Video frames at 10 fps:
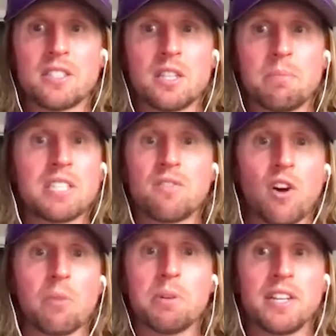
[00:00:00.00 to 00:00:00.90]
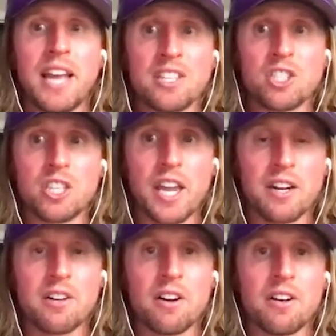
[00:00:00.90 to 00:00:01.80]
to the best of our ability,
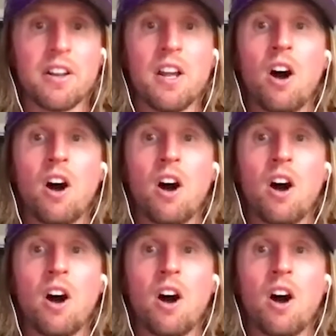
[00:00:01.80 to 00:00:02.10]
educated on